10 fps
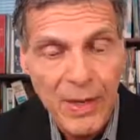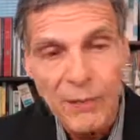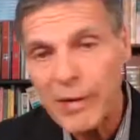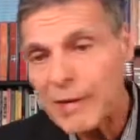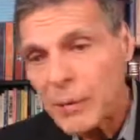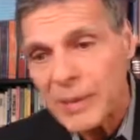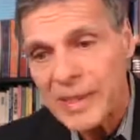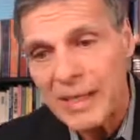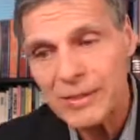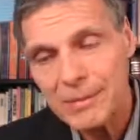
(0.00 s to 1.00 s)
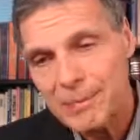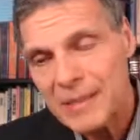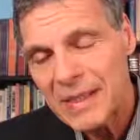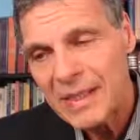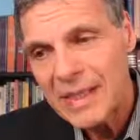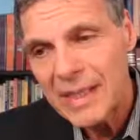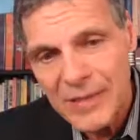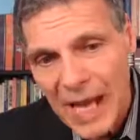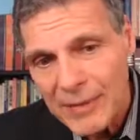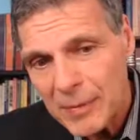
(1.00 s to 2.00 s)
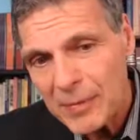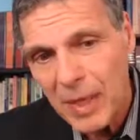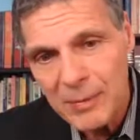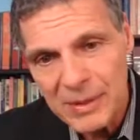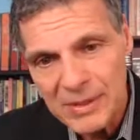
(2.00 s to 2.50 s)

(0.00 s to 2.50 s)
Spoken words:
For everyone else, if you have abdominal